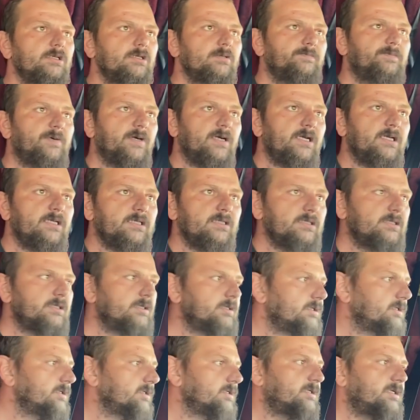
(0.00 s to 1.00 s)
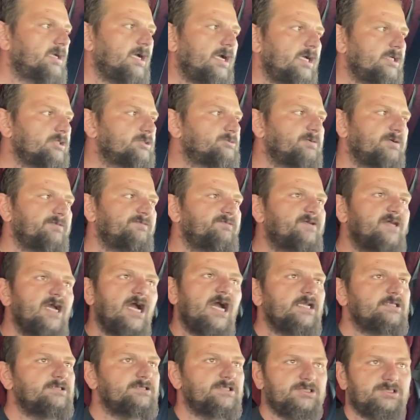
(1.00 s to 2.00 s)
But guys, we've
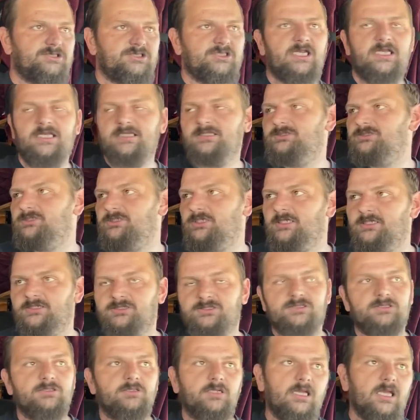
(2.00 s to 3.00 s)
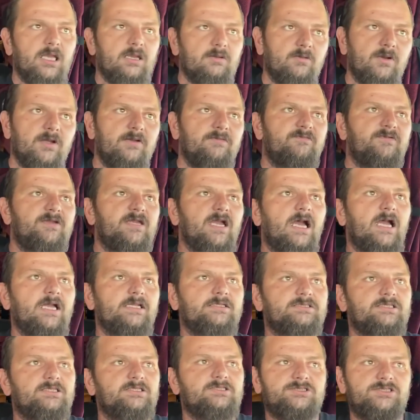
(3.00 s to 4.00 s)
got to change this, and we've got
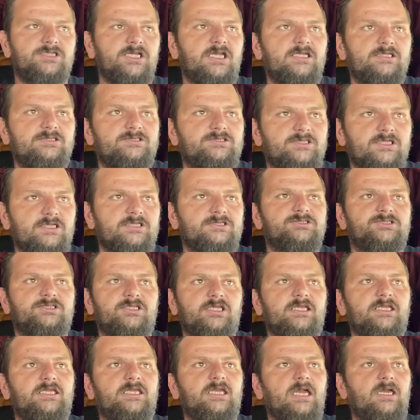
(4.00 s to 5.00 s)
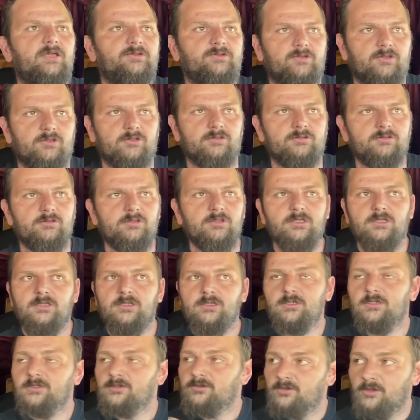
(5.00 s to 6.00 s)
to change this together.
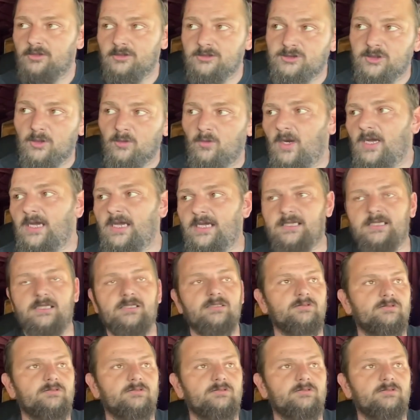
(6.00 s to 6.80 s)
There's a way.